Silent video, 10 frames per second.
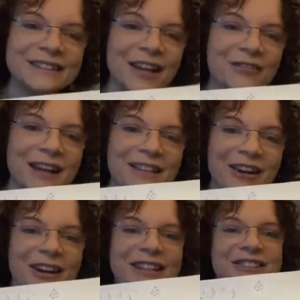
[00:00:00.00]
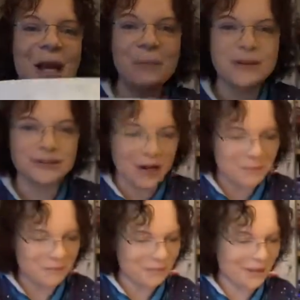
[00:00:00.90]
All right.
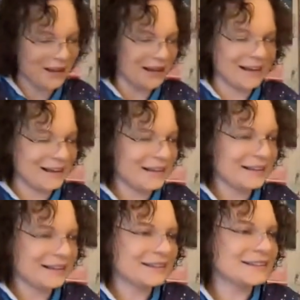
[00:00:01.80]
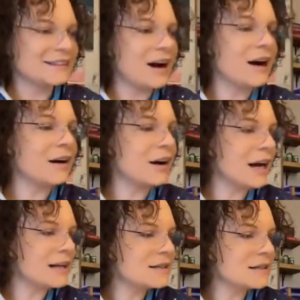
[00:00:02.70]
I don't know if we'll get to all of these, so I'm
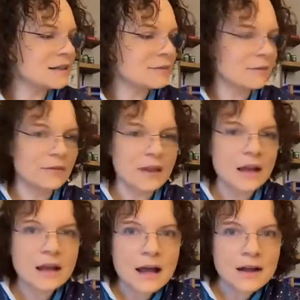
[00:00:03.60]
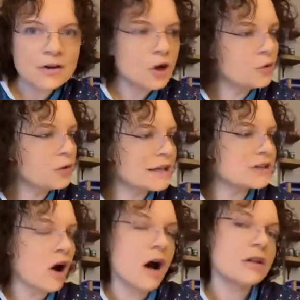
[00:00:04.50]
going to choose one more.